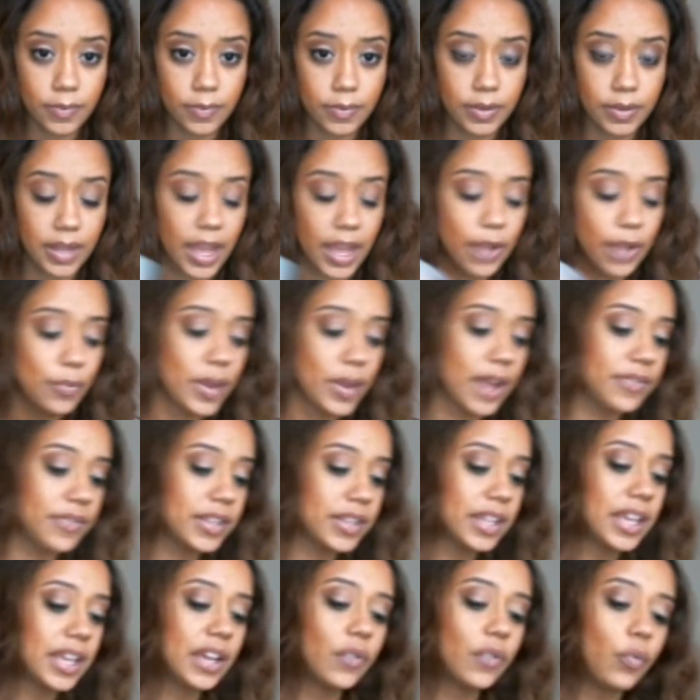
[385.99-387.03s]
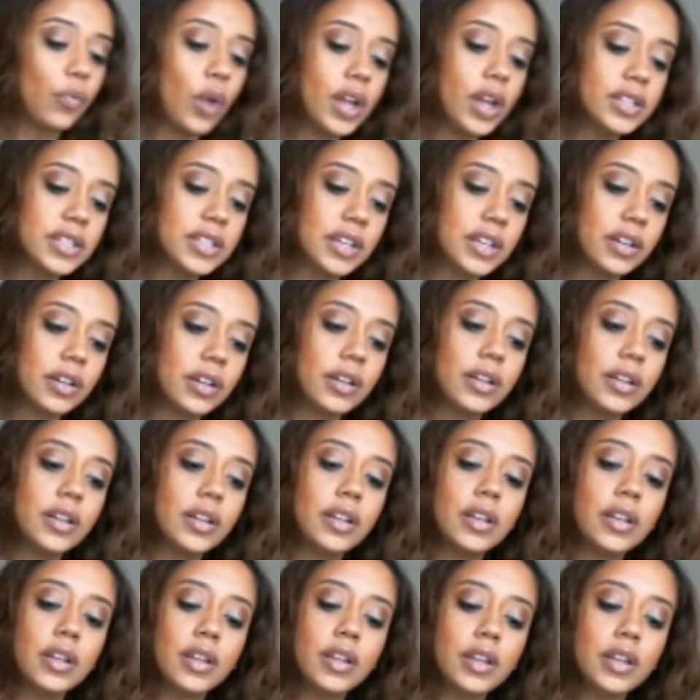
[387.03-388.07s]
Okay, we have the King of Wands here.
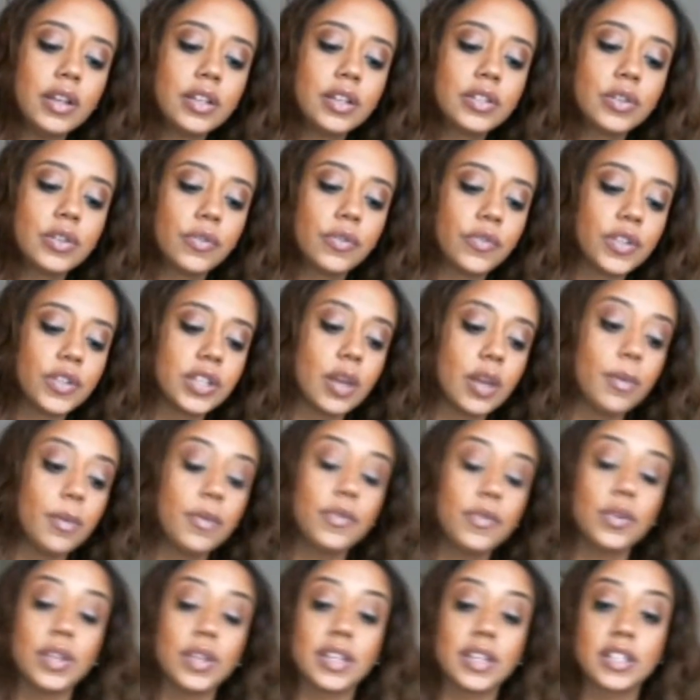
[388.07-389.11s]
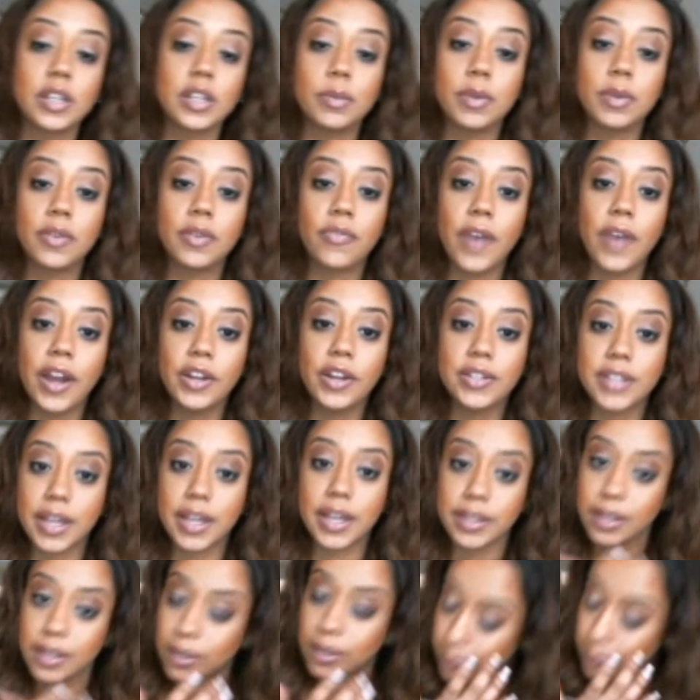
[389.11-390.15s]
So for some of you, that's going to be a fire
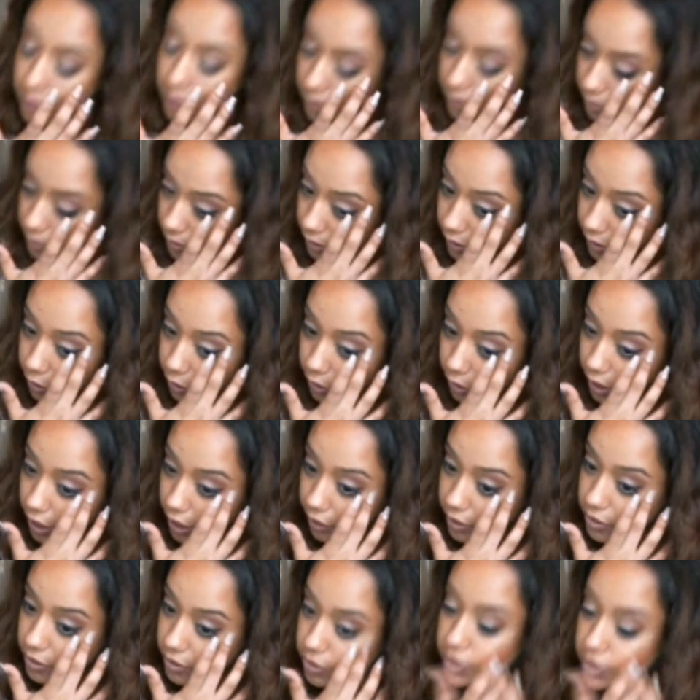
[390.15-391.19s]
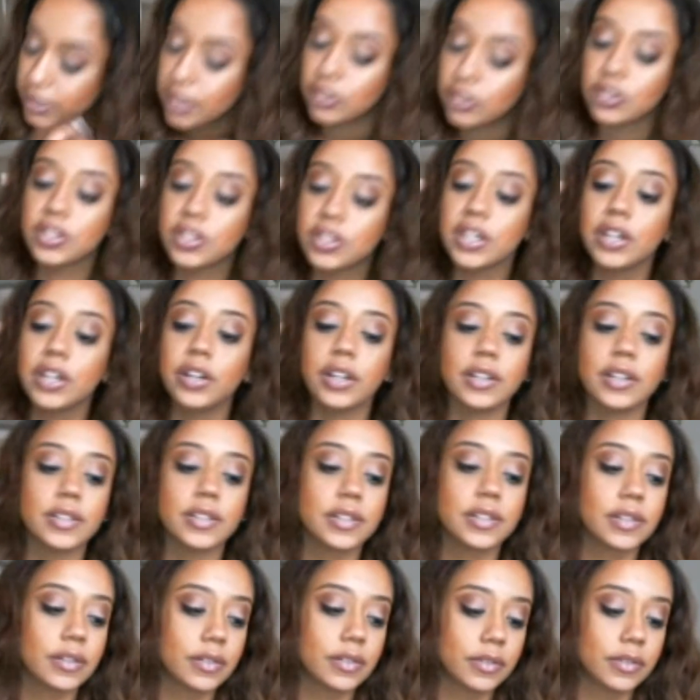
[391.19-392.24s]
sign that comes in. Leo, Aries, or Sagittarius.